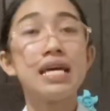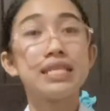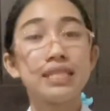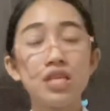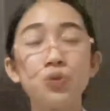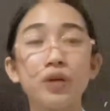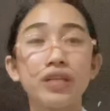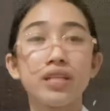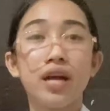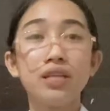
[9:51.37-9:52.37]
Since we
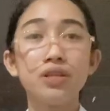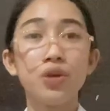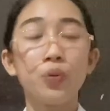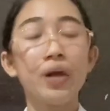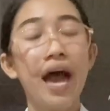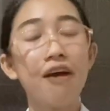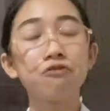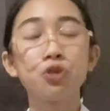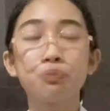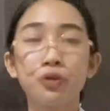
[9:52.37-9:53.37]
are done, we
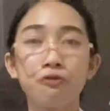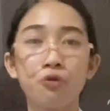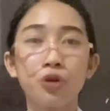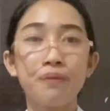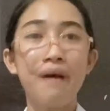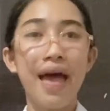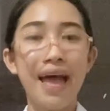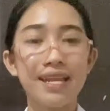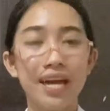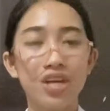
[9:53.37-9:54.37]
have to perform
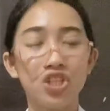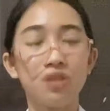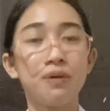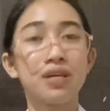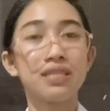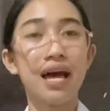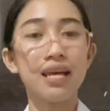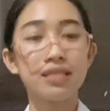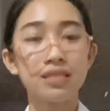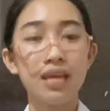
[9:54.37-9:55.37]
hand hygiene because
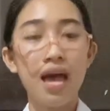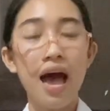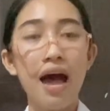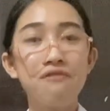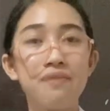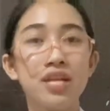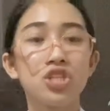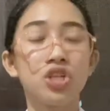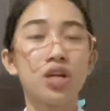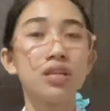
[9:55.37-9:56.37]
as I've
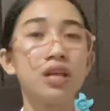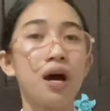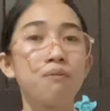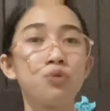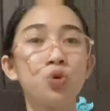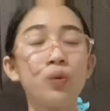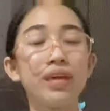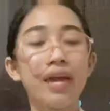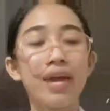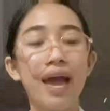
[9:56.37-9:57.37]
mentioned, um,
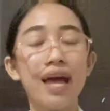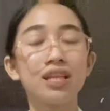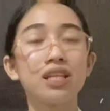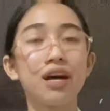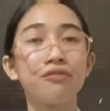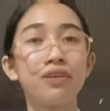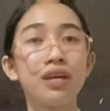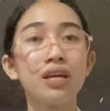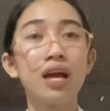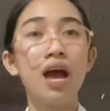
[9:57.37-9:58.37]
doing a hand
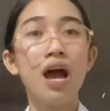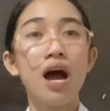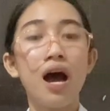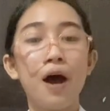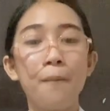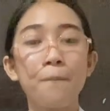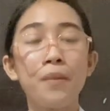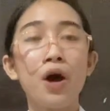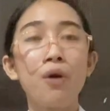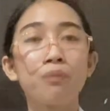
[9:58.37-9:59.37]
gloving,
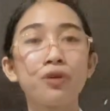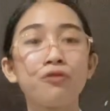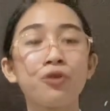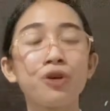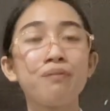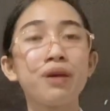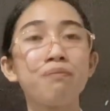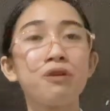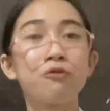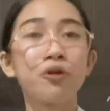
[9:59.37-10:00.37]
um,
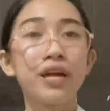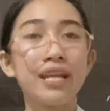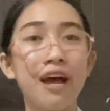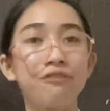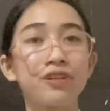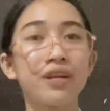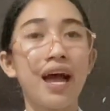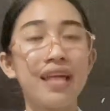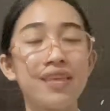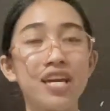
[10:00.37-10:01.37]
performing before and after
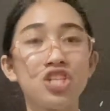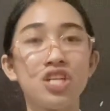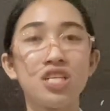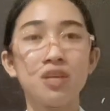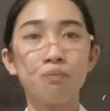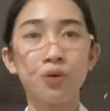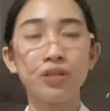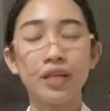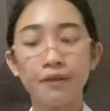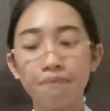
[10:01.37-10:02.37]
hand hygiene is
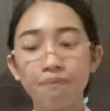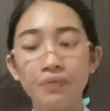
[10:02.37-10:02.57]
important